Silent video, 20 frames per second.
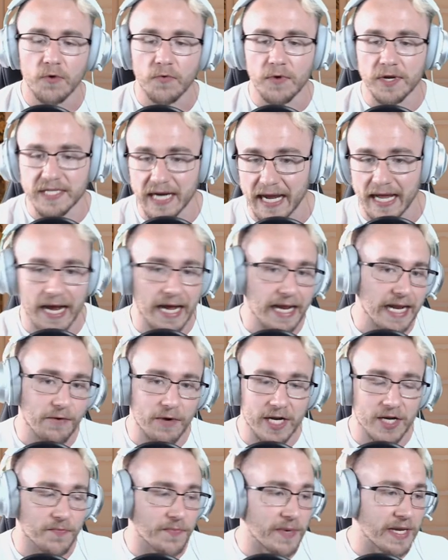which I highly
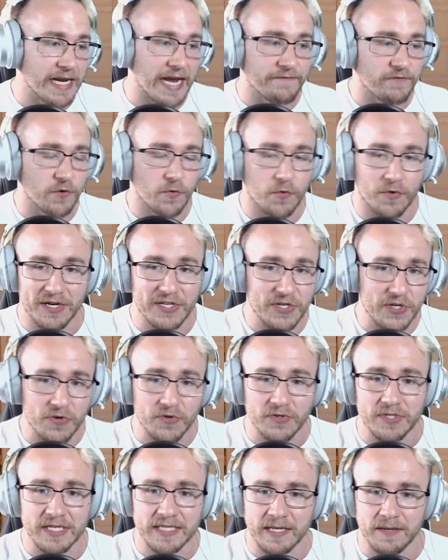recommend everyone
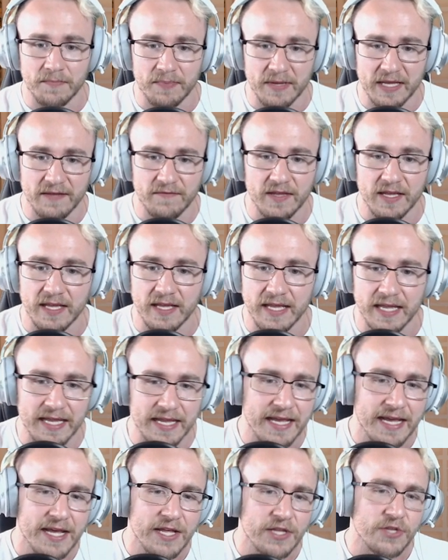uses in
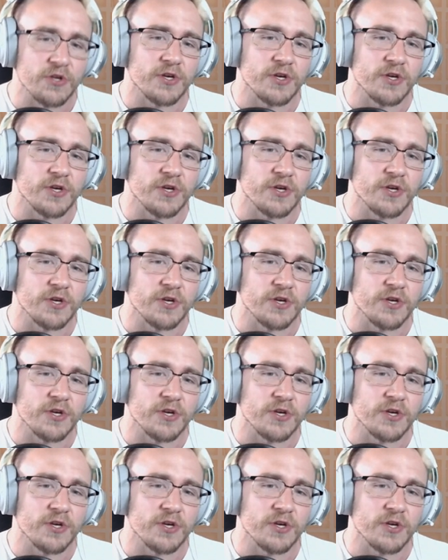PvE.